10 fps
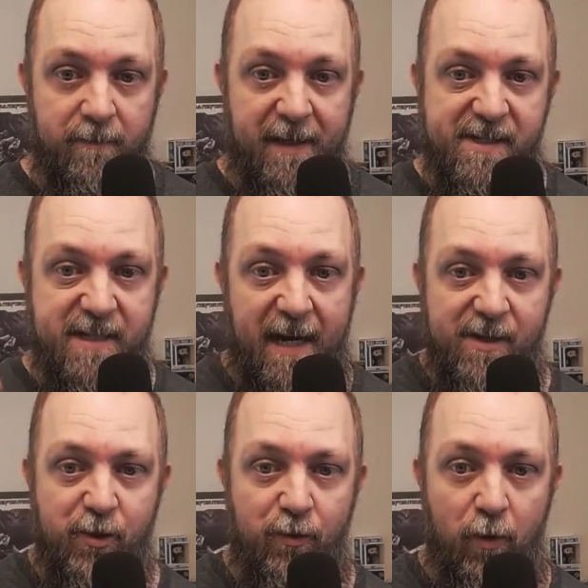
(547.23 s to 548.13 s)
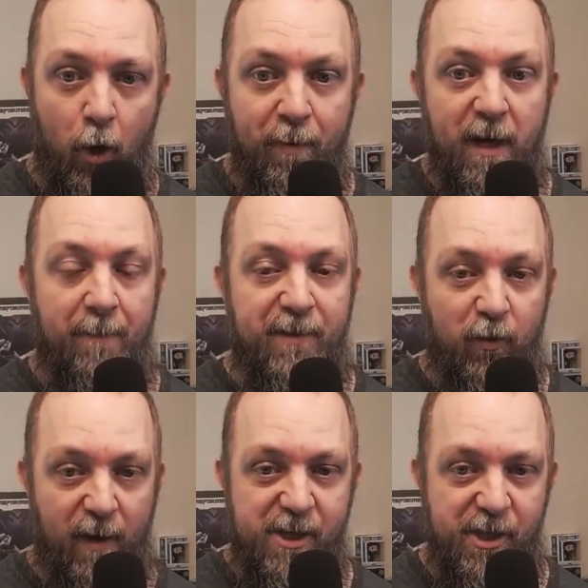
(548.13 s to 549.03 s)
that decided to open up the
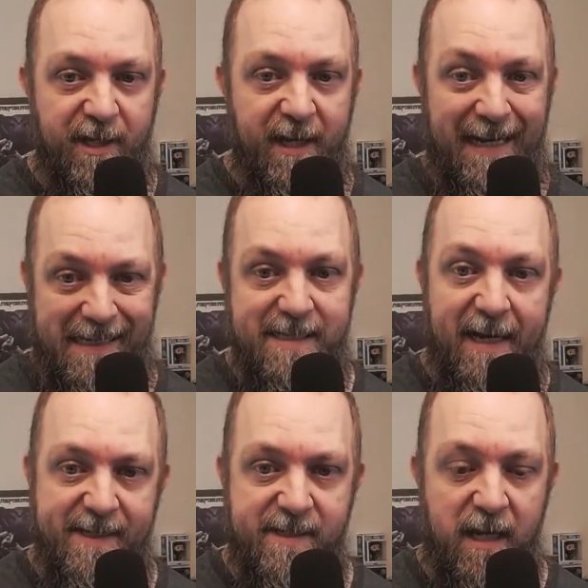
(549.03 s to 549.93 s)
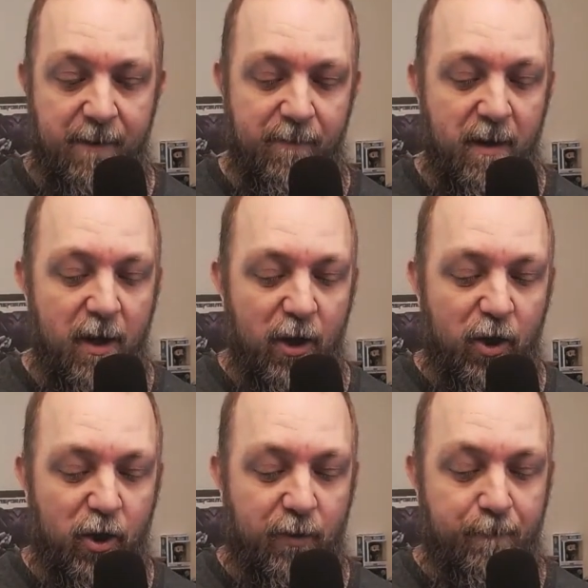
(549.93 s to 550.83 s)
creation kit inside Steam,
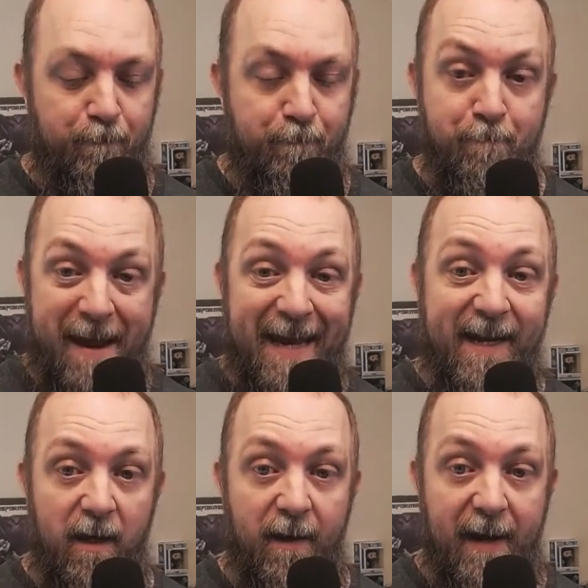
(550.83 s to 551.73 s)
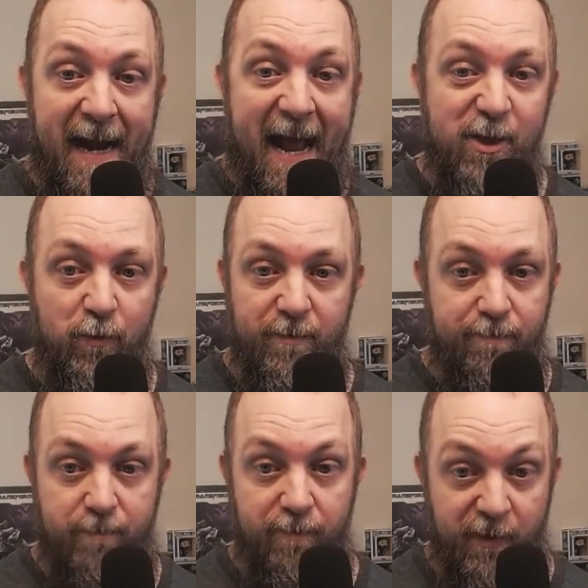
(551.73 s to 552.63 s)
make an actual
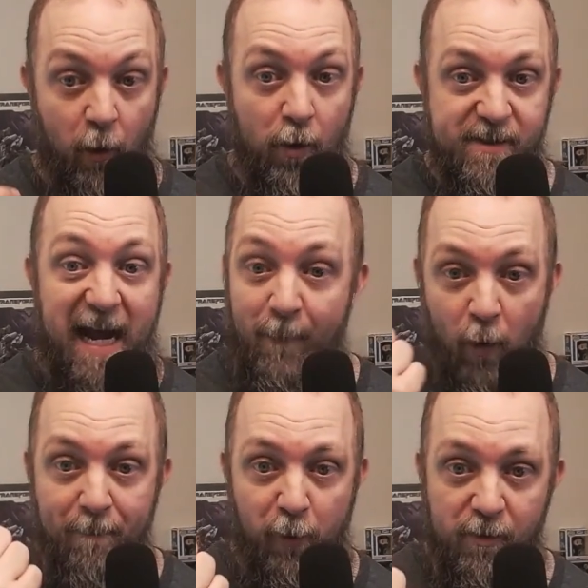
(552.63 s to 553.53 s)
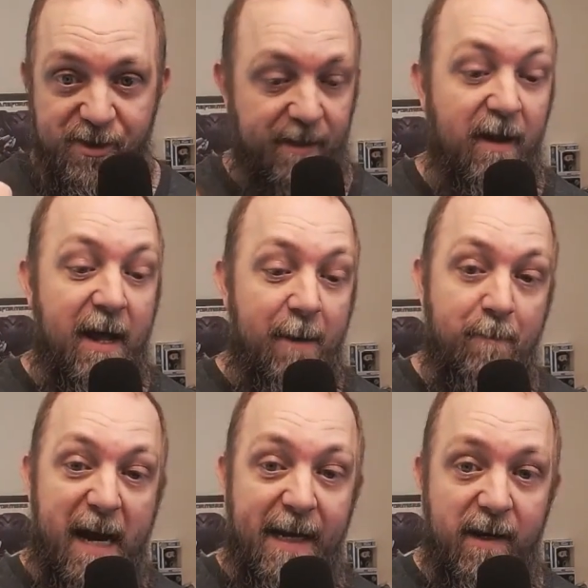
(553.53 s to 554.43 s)
their own time. One person
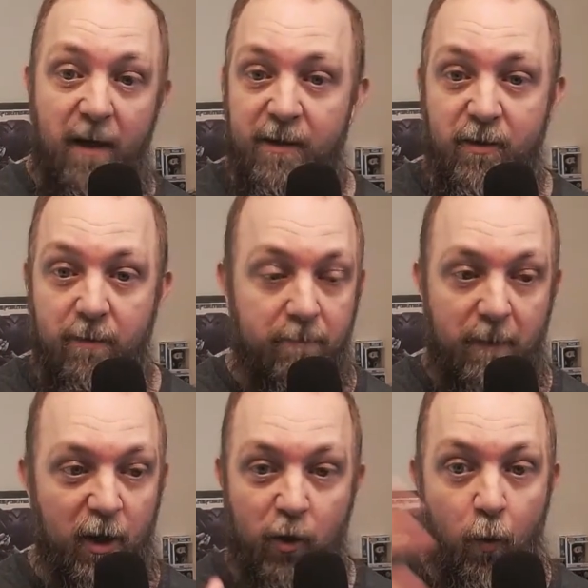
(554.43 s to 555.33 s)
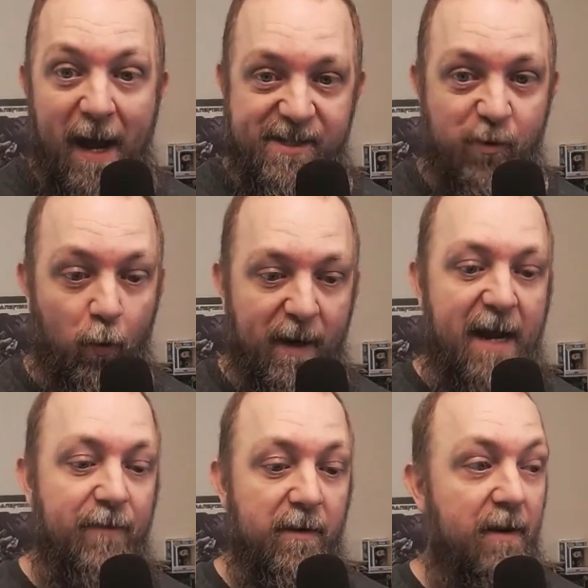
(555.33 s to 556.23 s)
made a a quest or
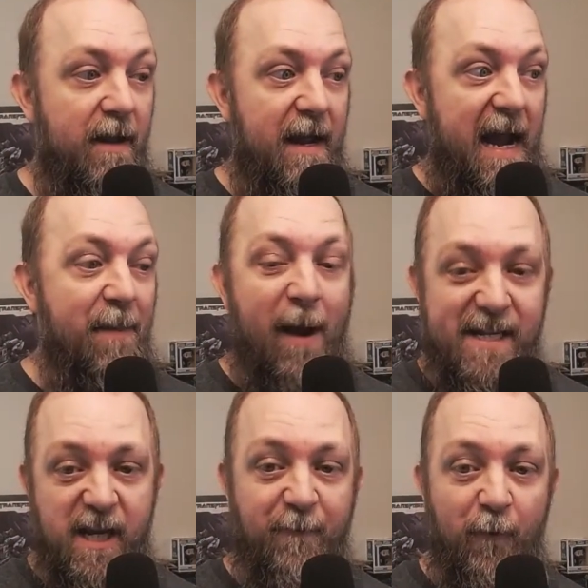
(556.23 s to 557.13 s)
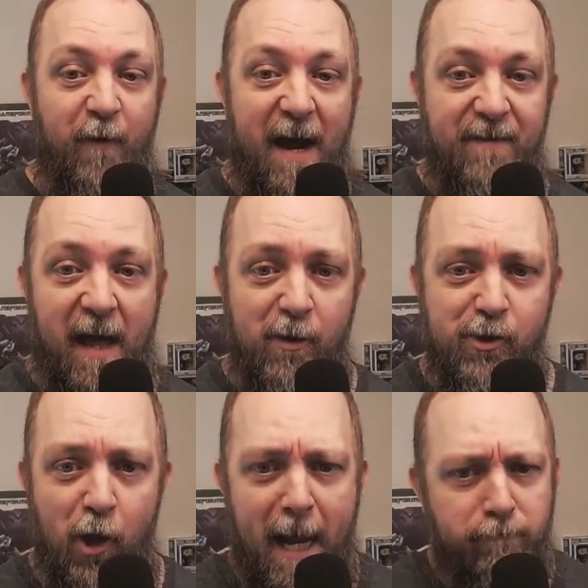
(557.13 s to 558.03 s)
whatever, and they're asking for five dollars,
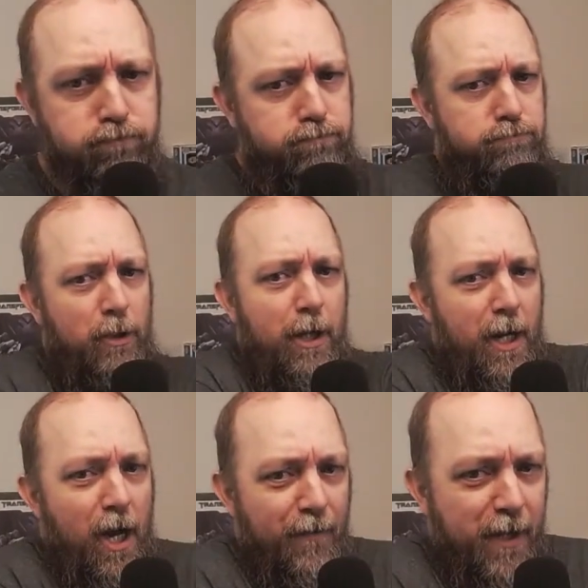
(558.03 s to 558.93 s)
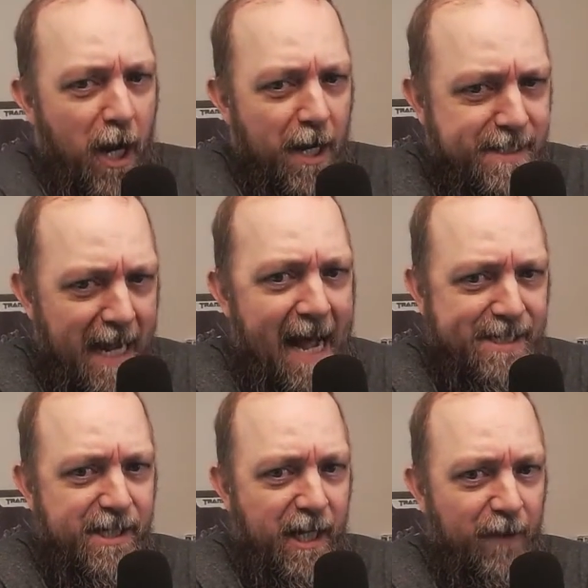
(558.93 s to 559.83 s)
and they're like, "The
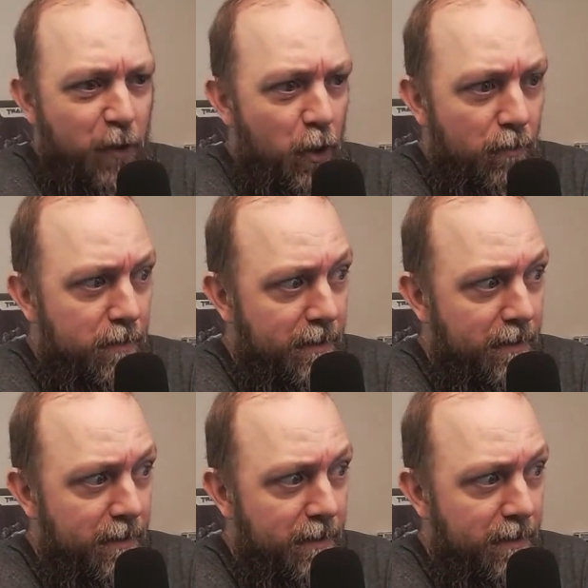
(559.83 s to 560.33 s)
audacity of you